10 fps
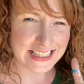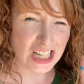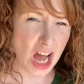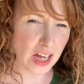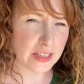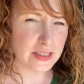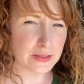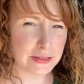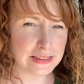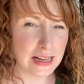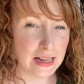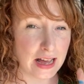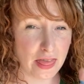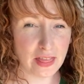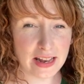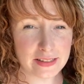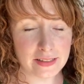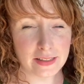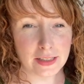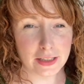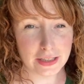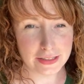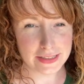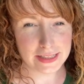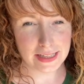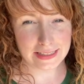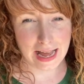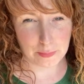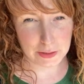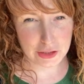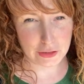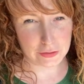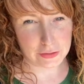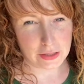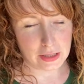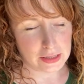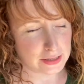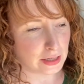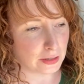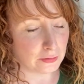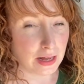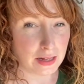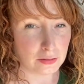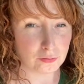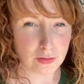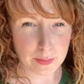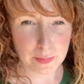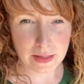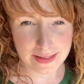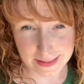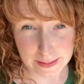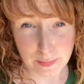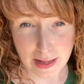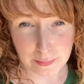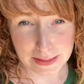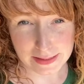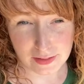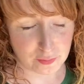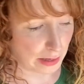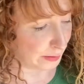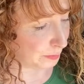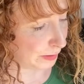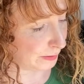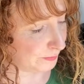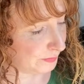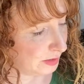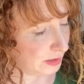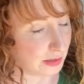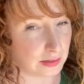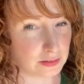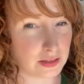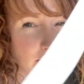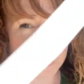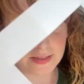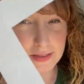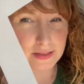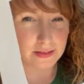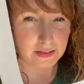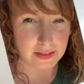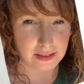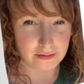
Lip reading: tired with that, I then cut an aperture. So I'll rip a spare piece of paper and I'll cut either a